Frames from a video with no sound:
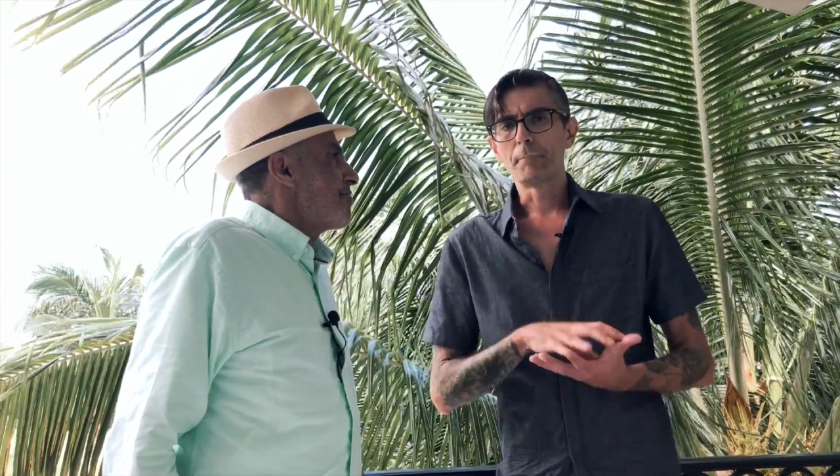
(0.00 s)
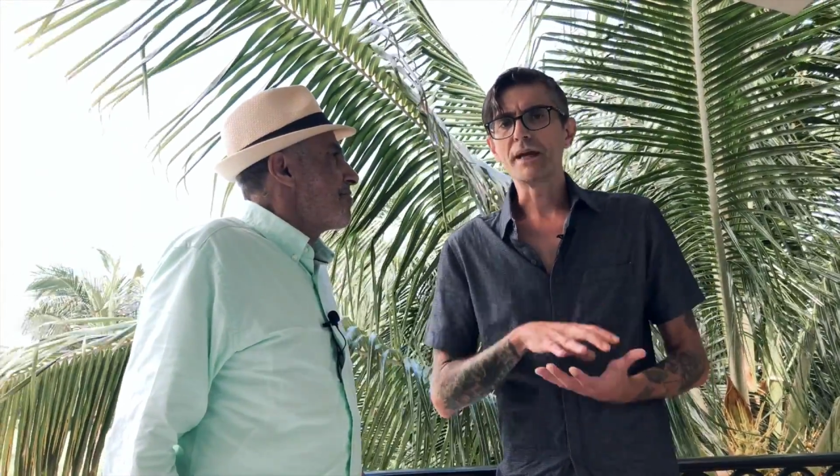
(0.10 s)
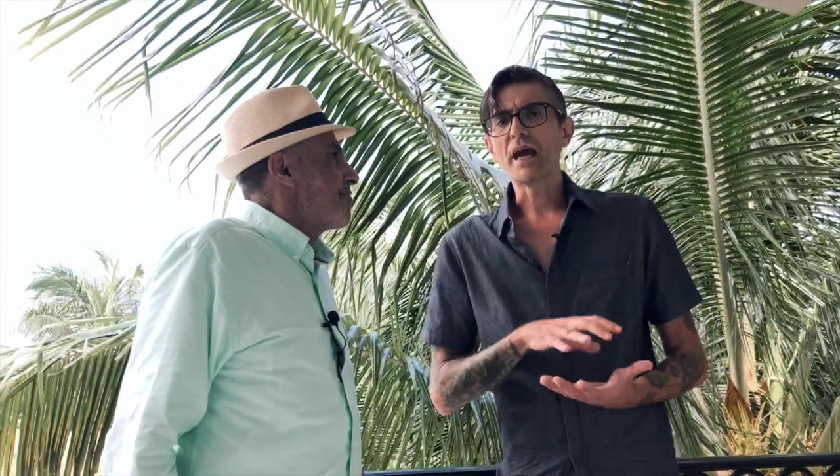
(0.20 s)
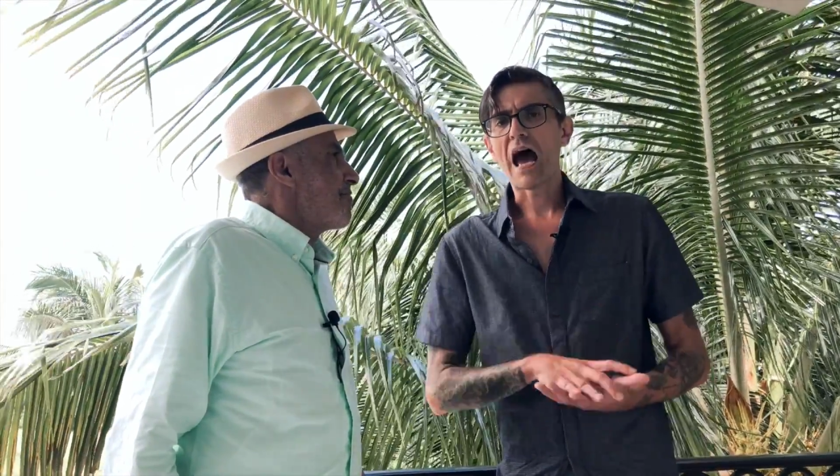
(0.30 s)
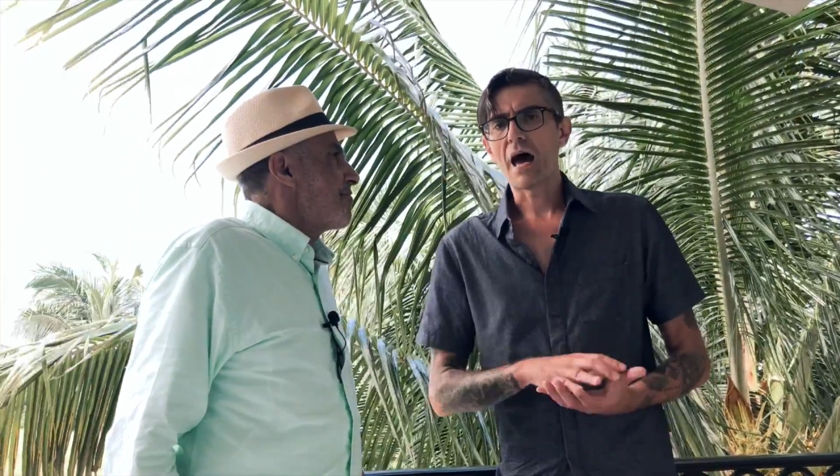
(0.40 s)

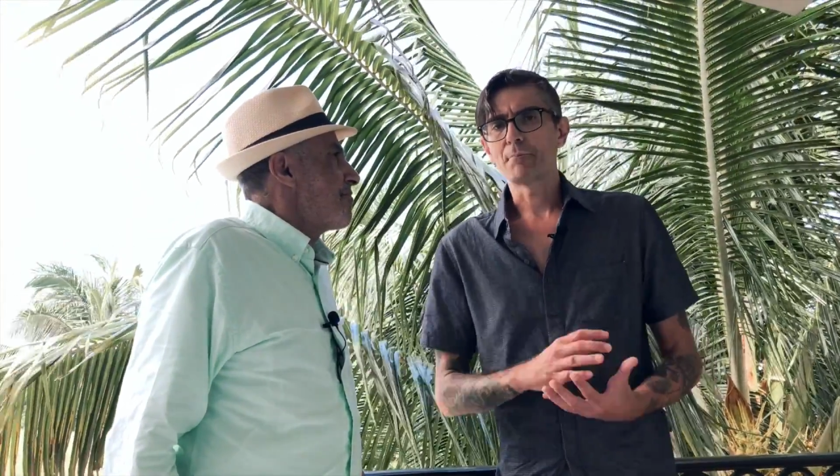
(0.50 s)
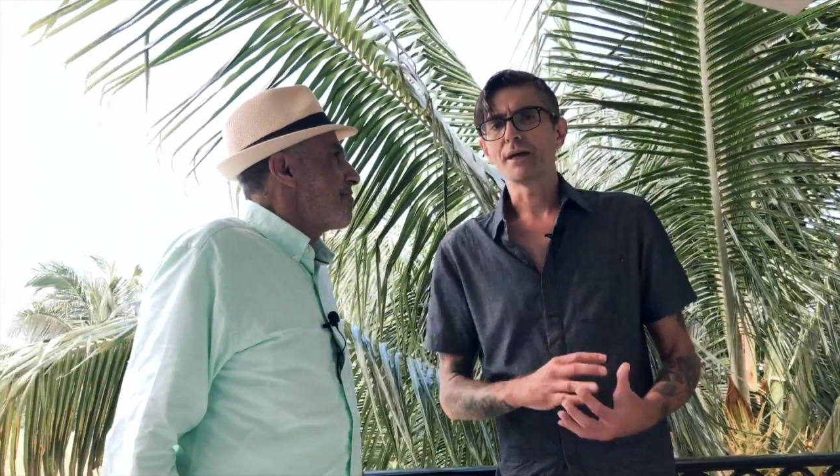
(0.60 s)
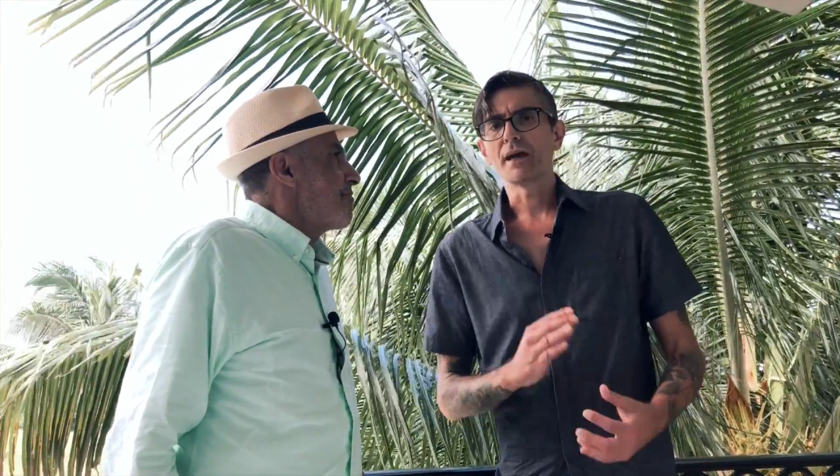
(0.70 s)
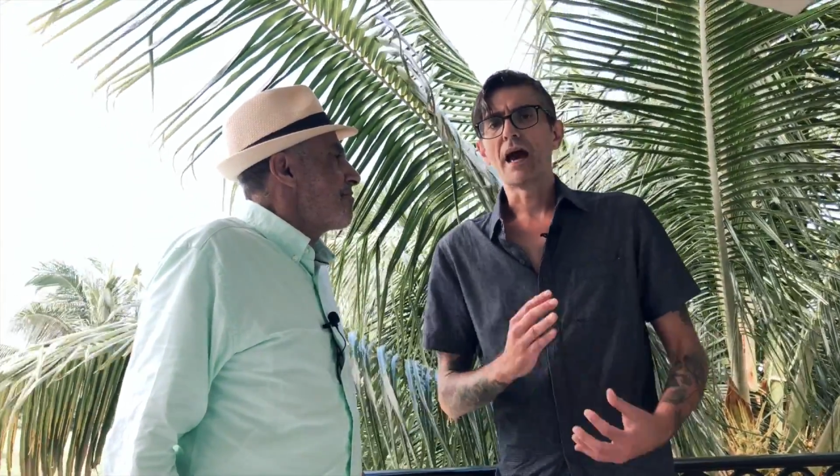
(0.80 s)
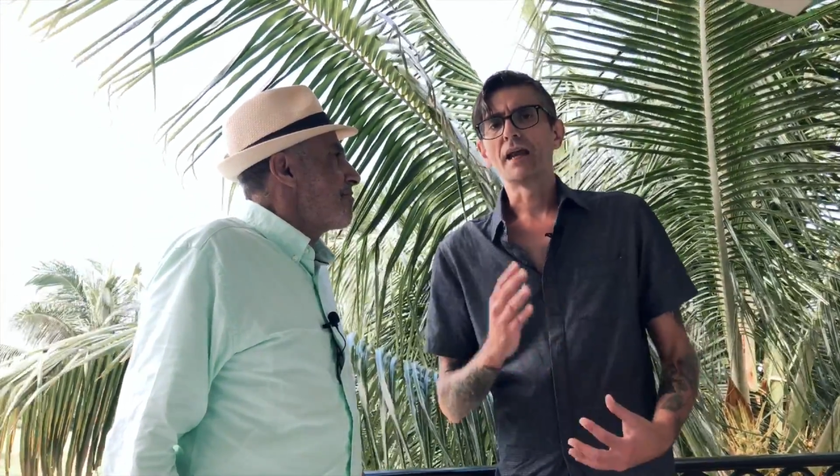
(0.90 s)
be
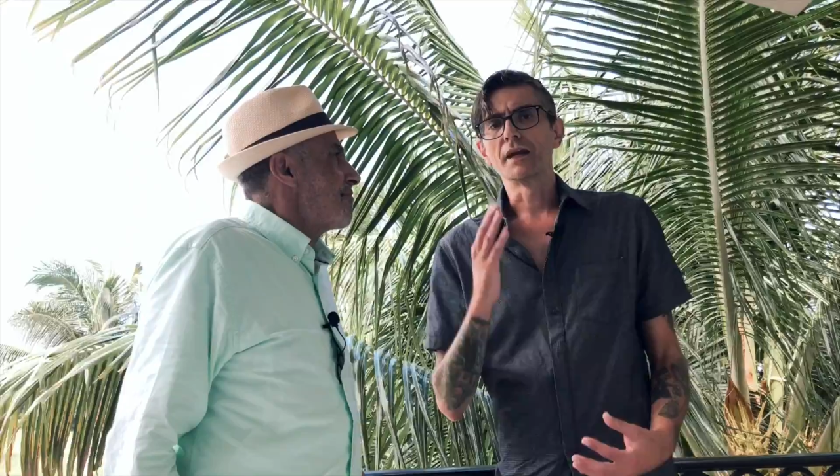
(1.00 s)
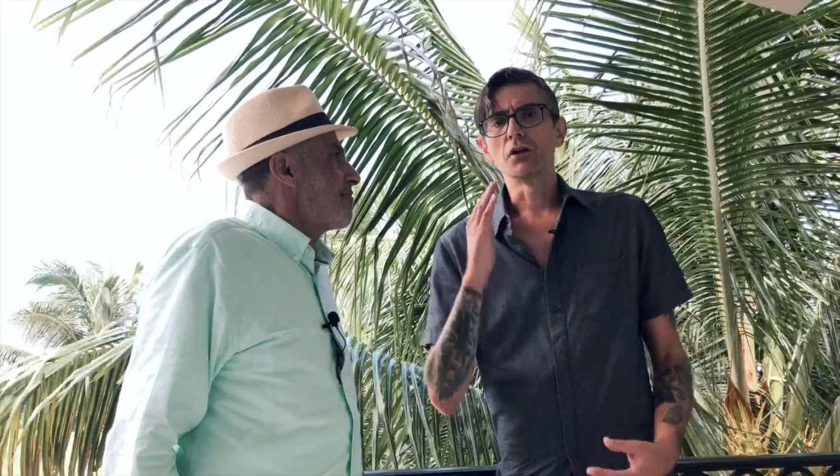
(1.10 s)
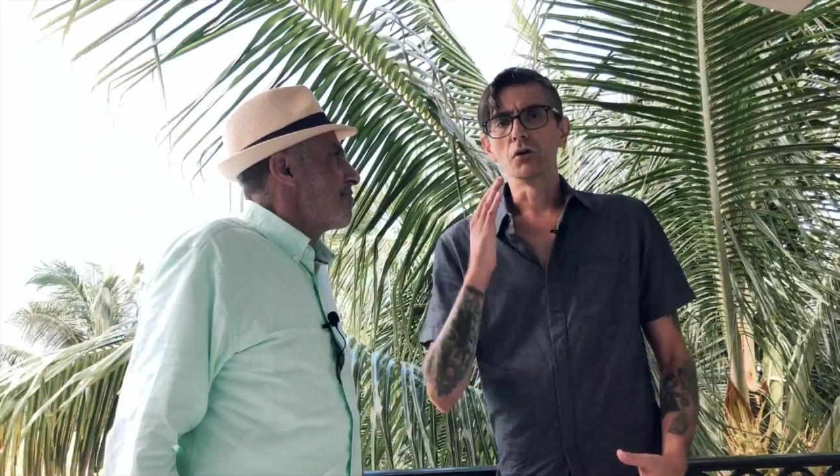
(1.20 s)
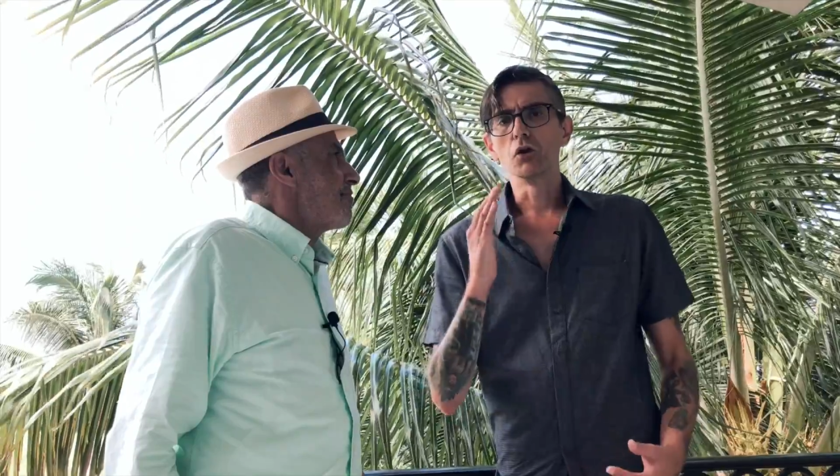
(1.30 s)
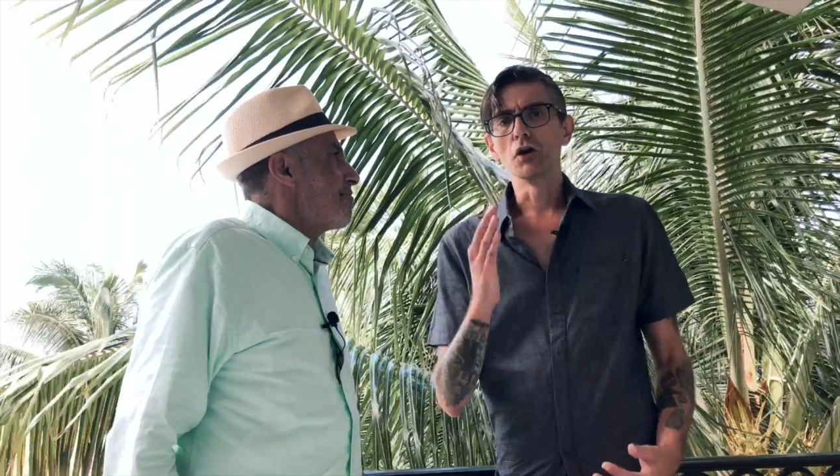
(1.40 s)
happy
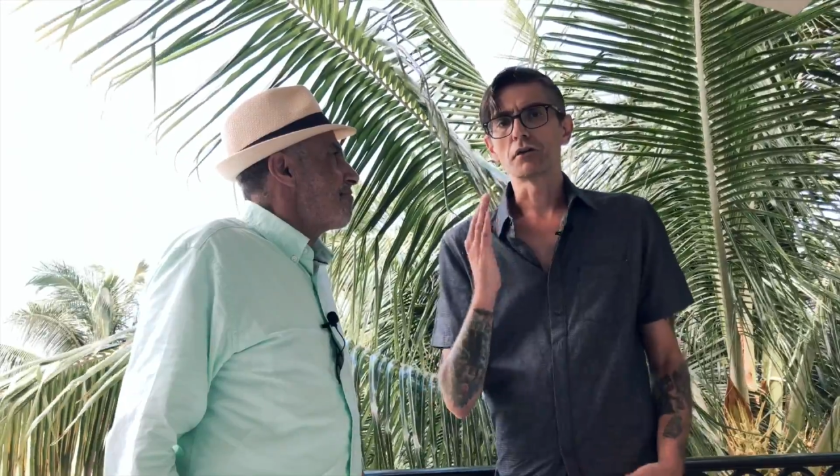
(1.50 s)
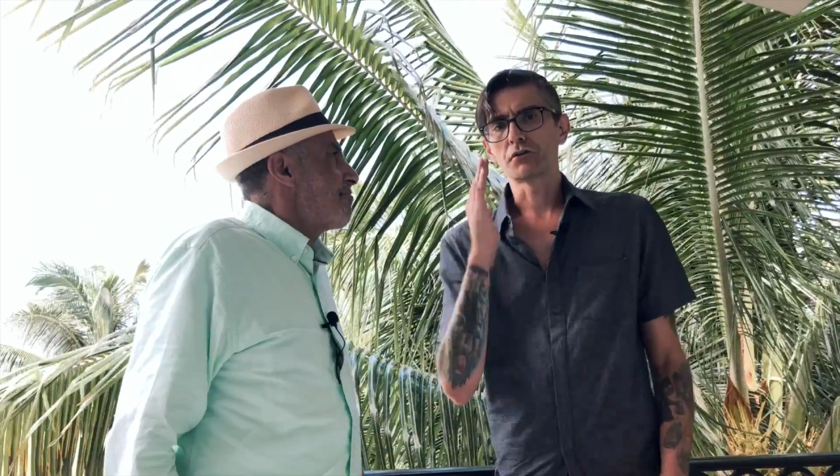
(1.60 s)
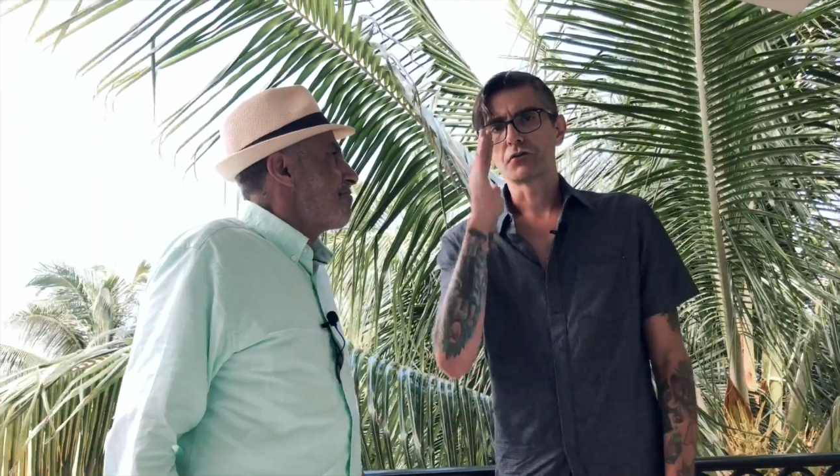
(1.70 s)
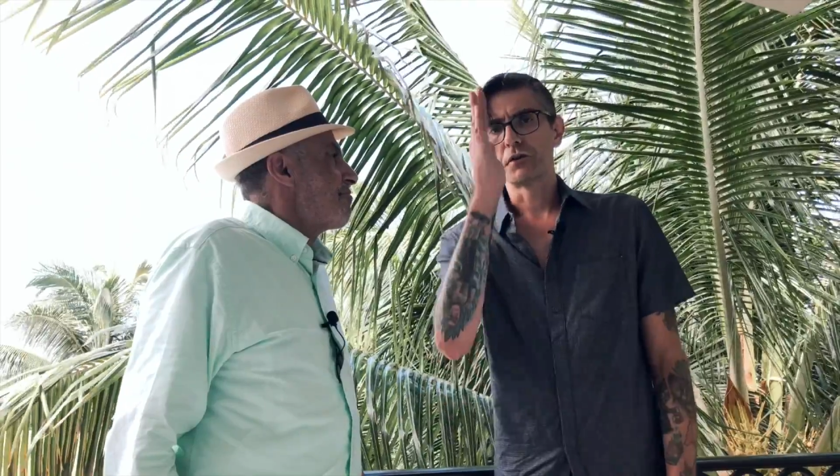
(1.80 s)
and look